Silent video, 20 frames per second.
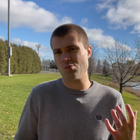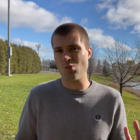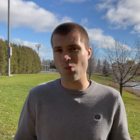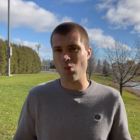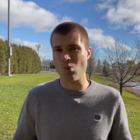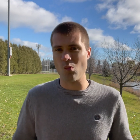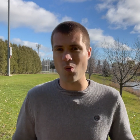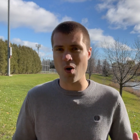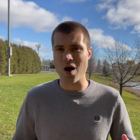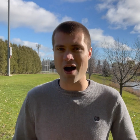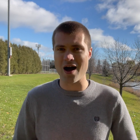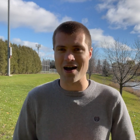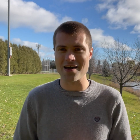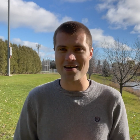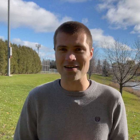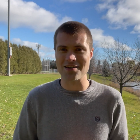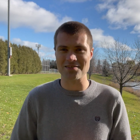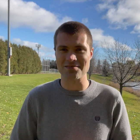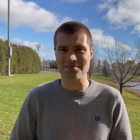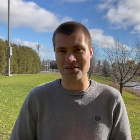
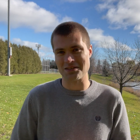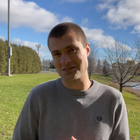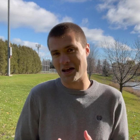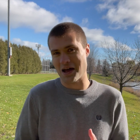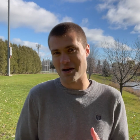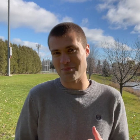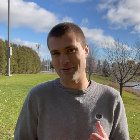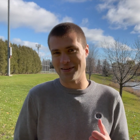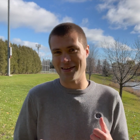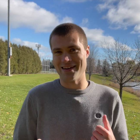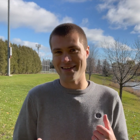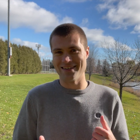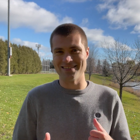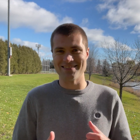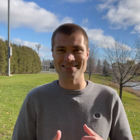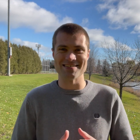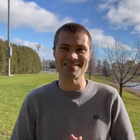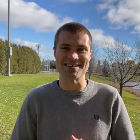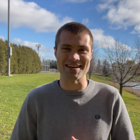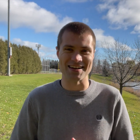why it's complicated
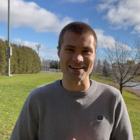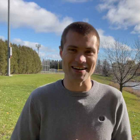to set it